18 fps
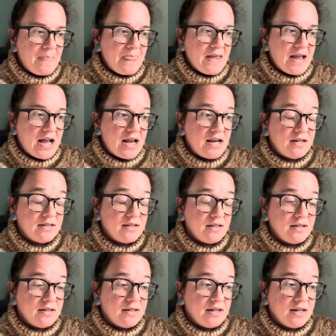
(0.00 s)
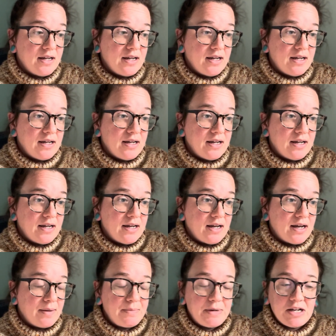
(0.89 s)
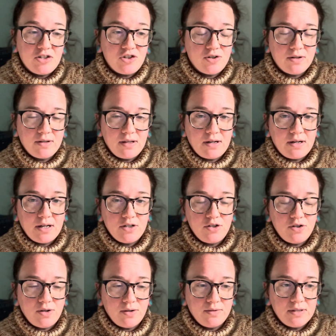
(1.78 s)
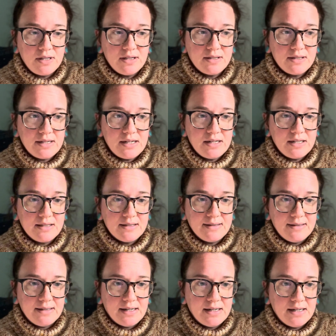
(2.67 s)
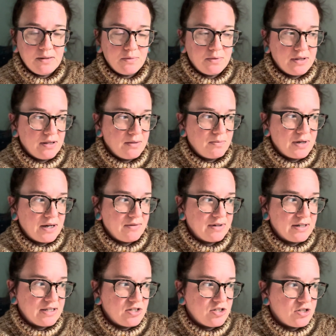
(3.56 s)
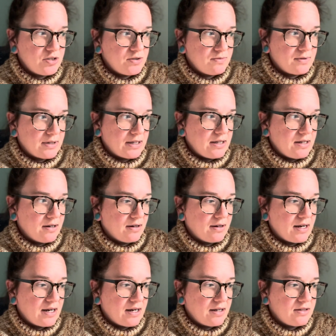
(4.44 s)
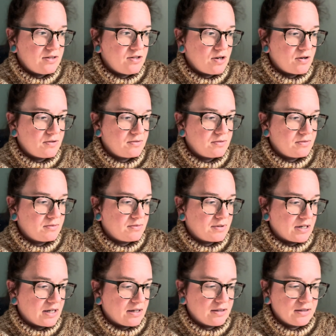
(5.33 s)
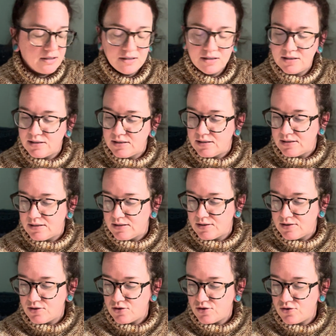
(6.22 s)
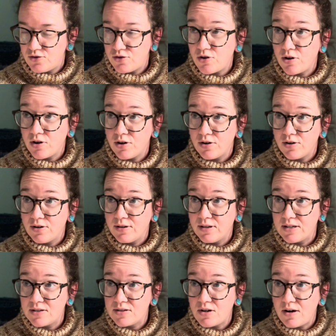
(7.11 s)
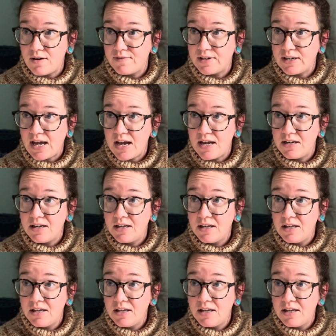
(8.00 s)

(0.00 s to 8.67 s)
and I'm not sure that I showed this, and it's not within my reach right here, and I don't want to turn this off again,